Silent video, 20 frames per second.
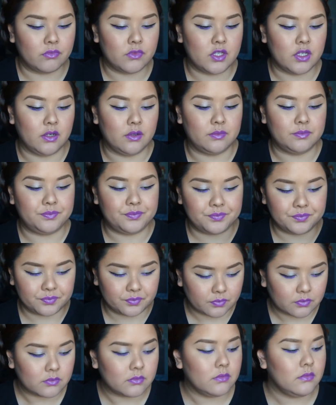So
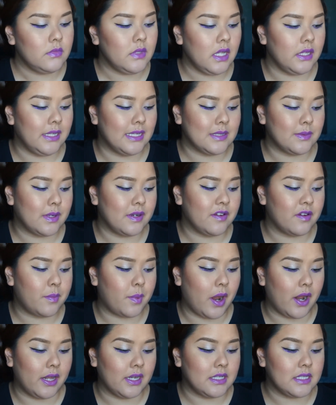that's one of the
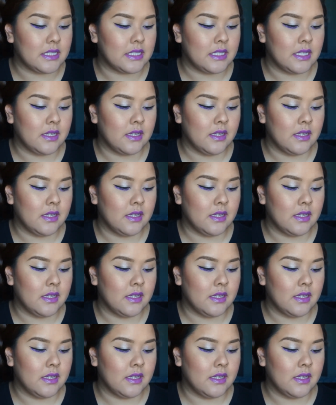products.